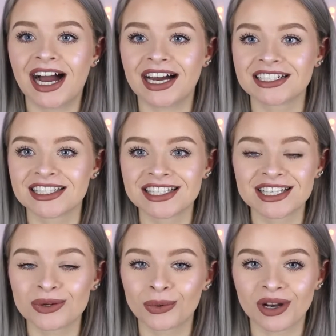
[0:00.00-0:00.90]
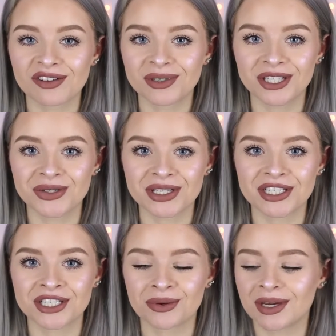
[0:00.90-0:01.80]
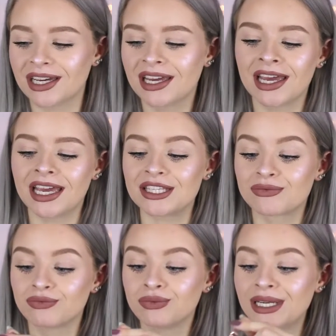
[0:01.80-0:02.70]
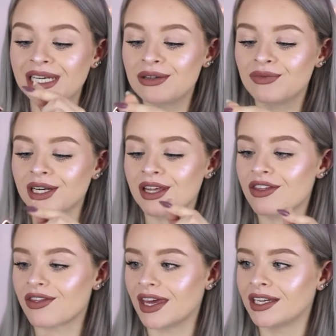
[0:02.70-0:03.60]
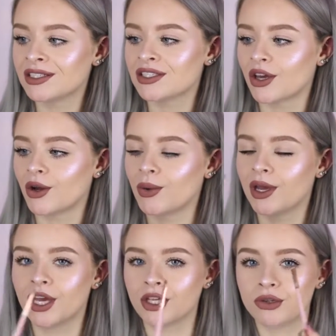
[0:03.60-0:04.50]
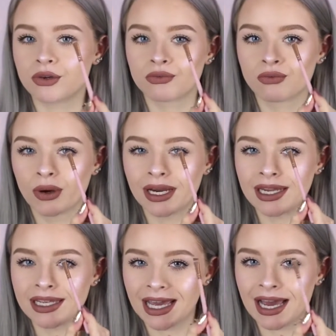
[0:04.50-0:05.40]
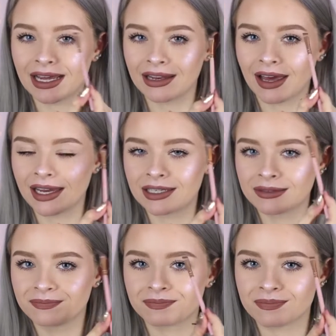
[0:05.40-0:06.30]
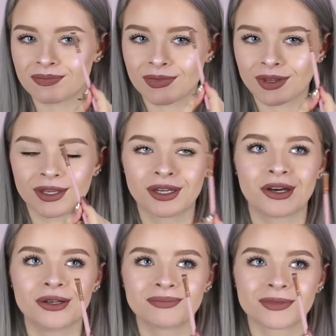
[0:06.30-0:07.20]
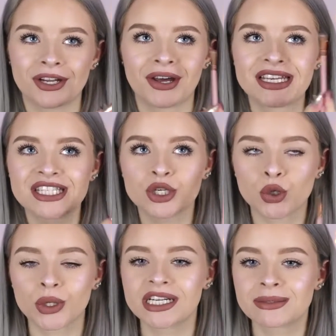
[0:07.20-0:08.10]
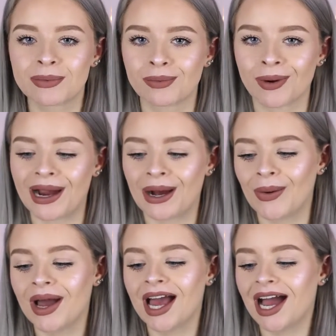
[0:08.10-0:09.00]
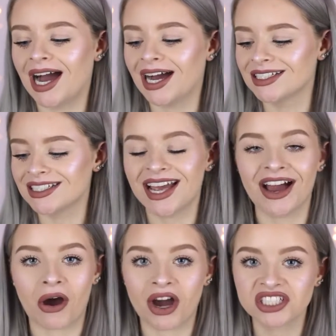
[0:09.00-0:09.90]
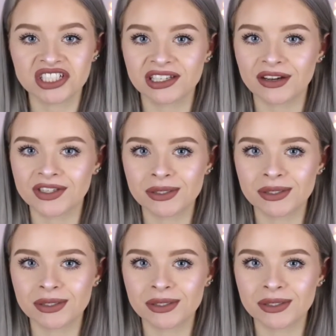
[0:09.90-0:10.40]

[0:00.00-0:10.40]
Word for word: and this is all I've been using to do it. It's really, really thin, so you can really get like you know, a nice crisp brow. And yeah, I just love